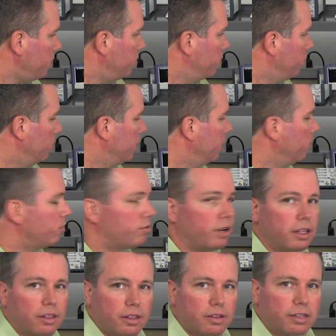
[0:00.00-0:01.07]
So to
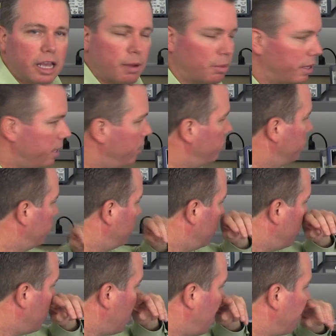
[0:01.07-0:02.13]
illustrate this application,